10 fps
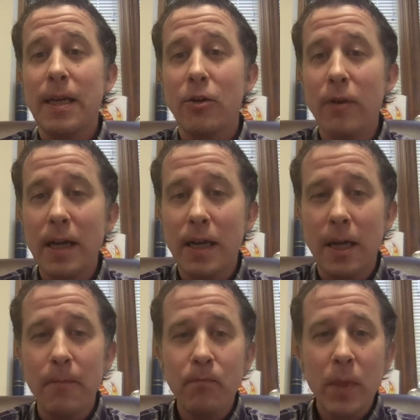
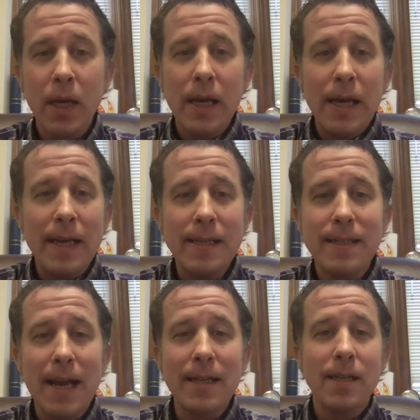critically. He
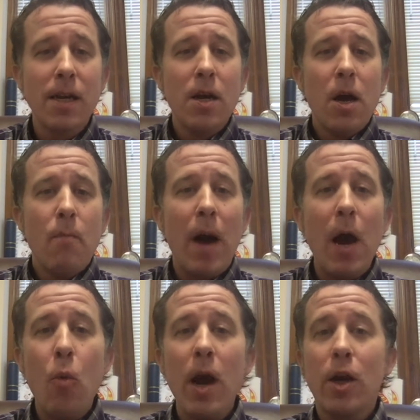says, by
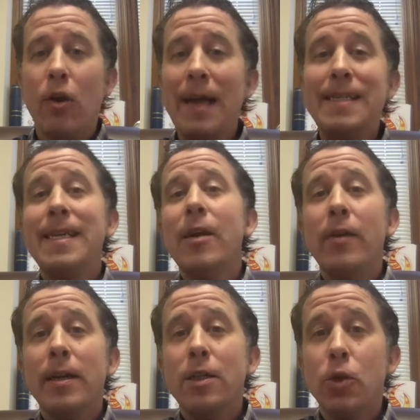what
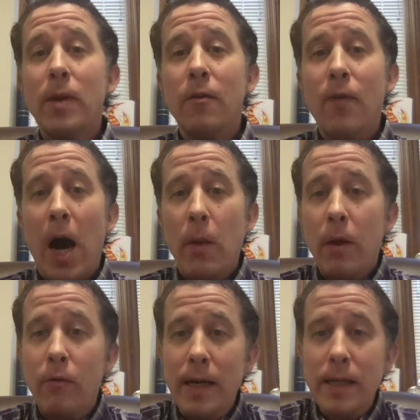criteria do we
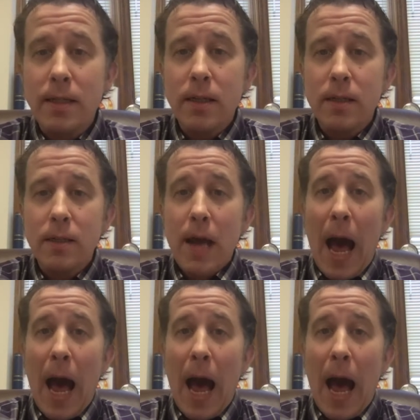evaluate reasons?